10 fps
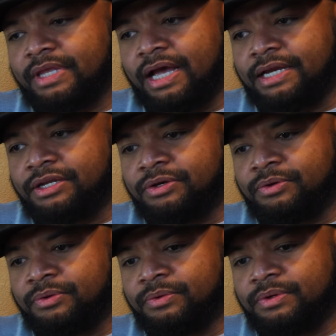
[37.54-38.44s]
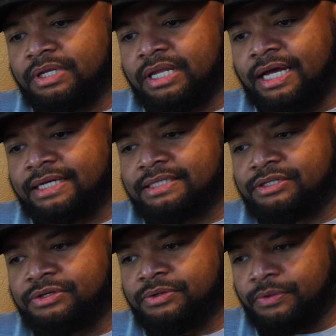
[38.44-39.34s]
I do like
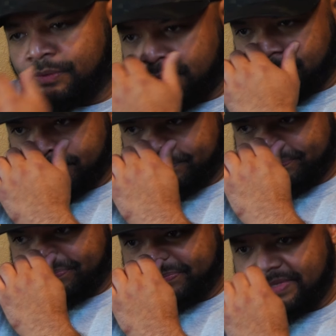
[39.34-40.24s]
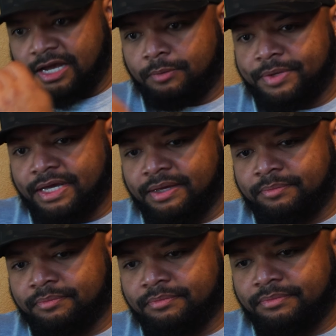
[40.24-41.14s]
to help
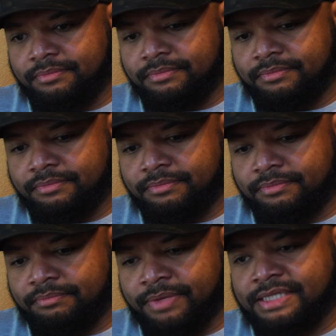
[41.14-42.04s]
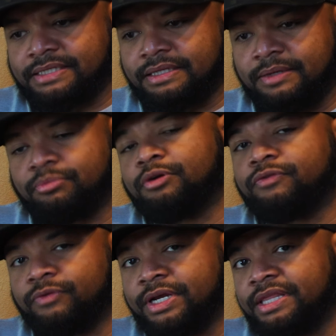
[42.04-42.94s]
him basically
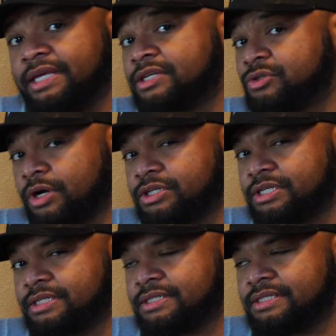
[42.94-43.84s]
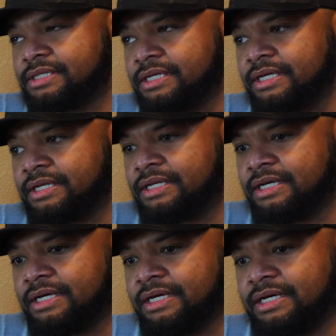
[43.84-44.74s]
proofread the instructions to
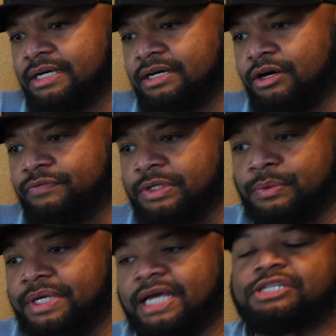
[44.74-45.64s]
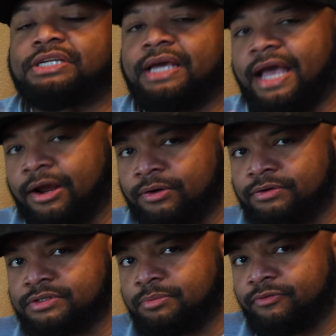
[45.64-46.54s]
hopefully we catch any
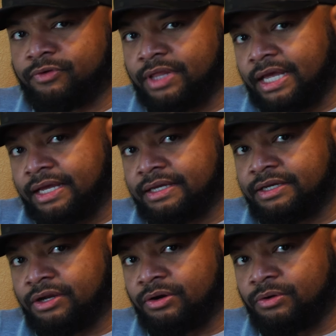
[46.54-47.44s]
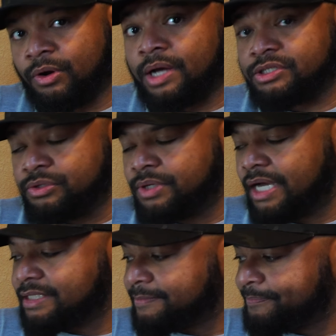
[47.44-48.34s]
errors before they, go out to you
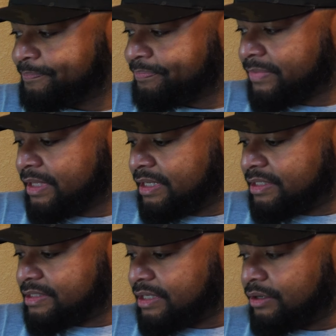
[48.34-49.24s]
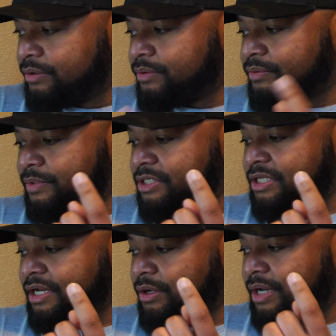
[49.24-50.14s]
guys. So we're just
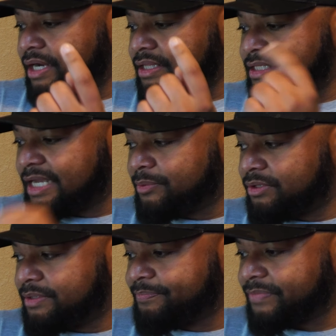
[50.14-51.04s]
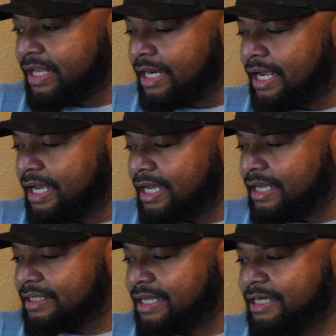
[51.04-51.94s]
going to go down to the table, and
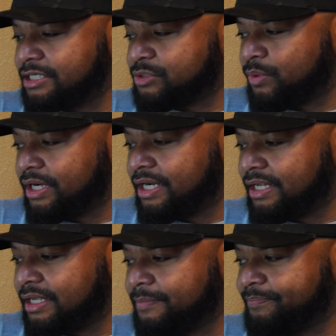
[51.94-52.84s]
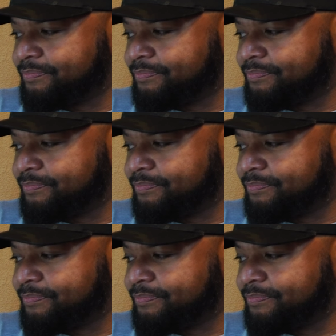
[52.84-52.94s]
I kind of just wanted to